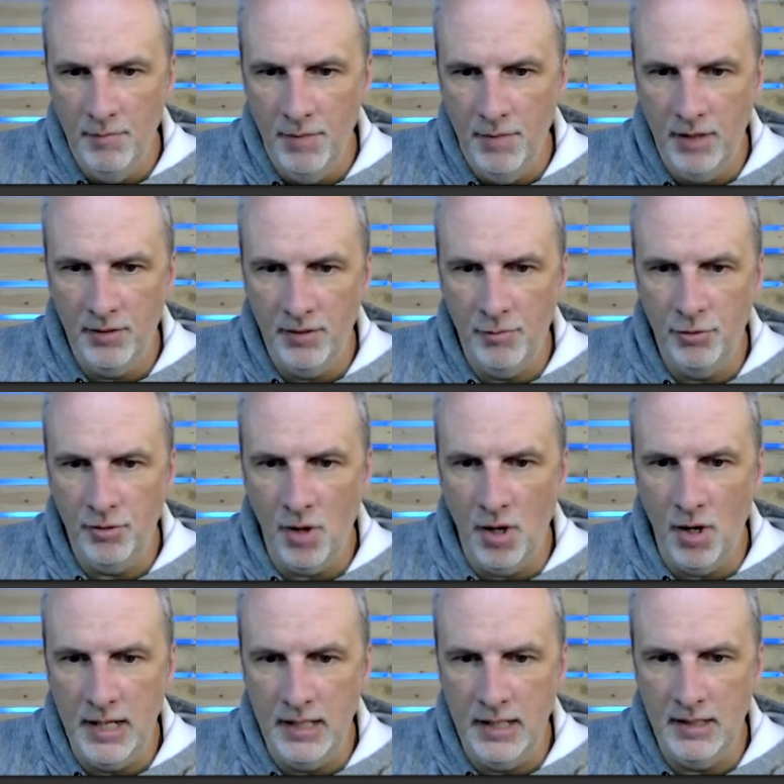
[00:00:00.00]
because I'm
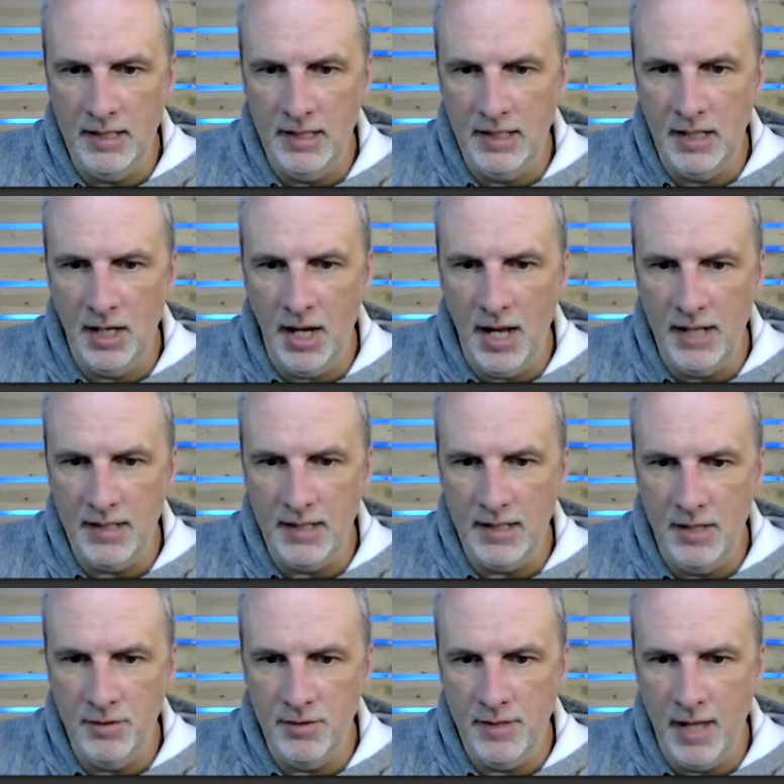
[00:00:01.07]
starting to cut
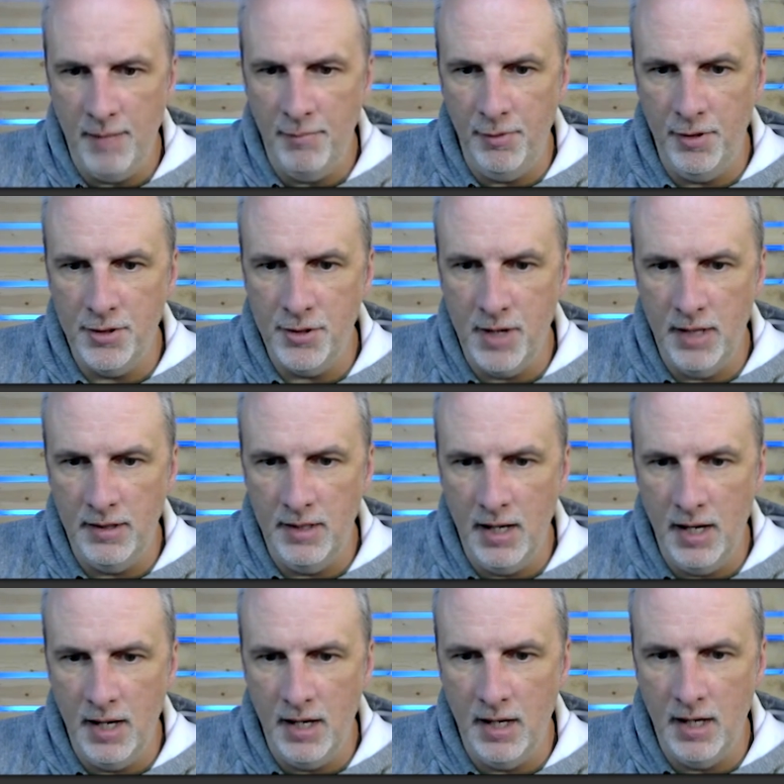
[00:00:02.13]
into that bush right
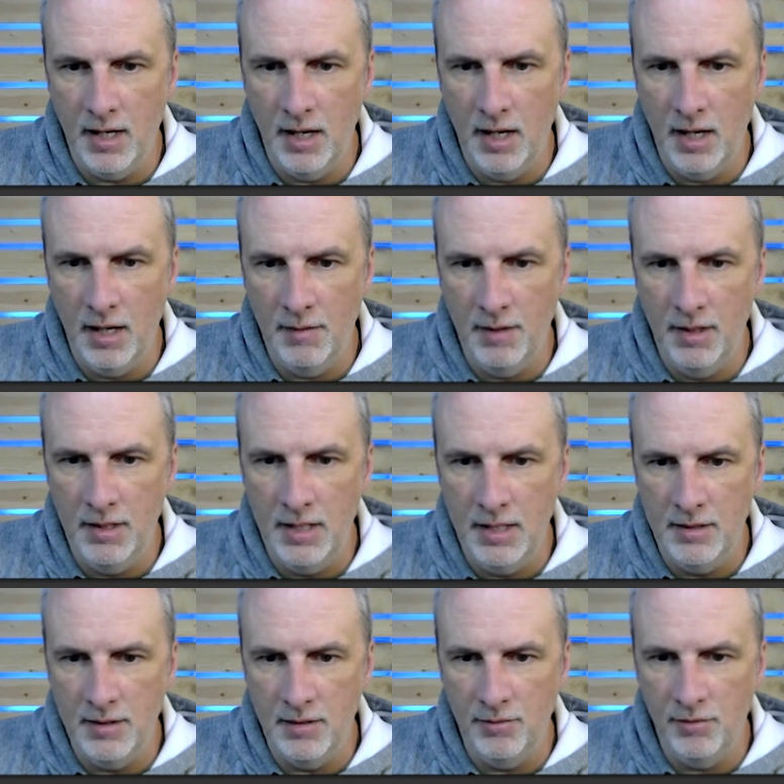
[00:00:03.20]
there, I'm going to
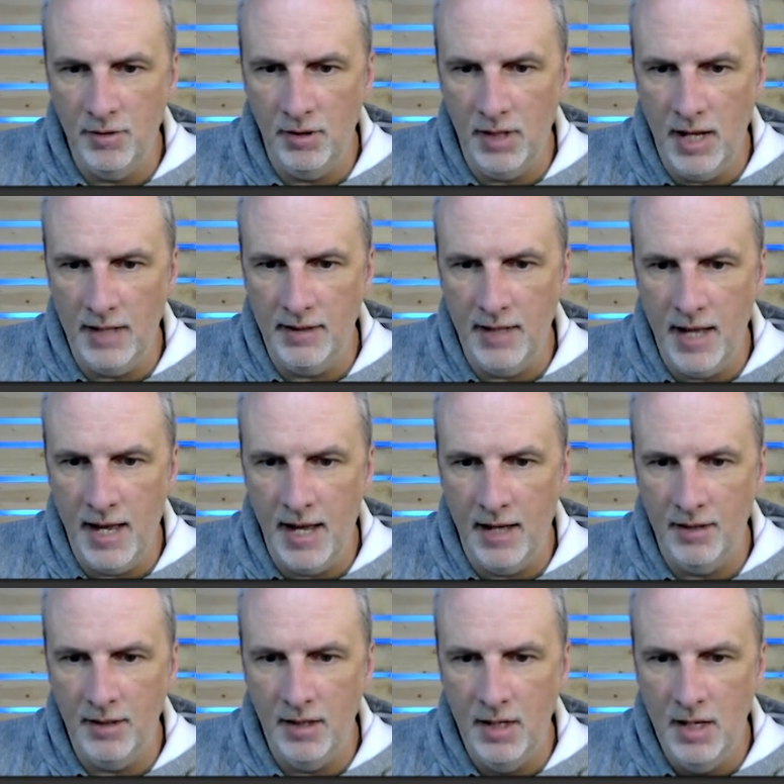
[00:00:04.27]
need to select
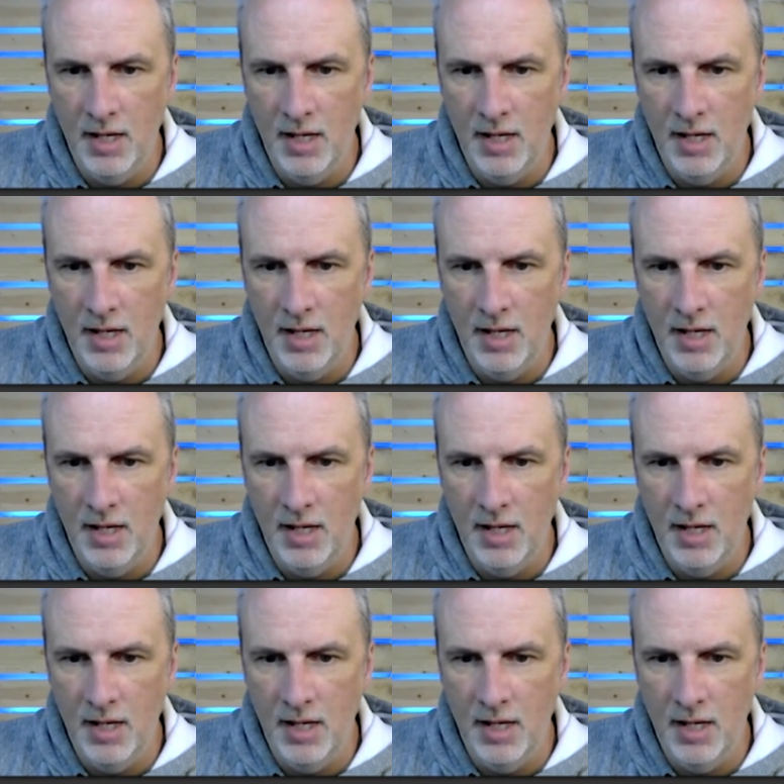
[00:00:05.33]
that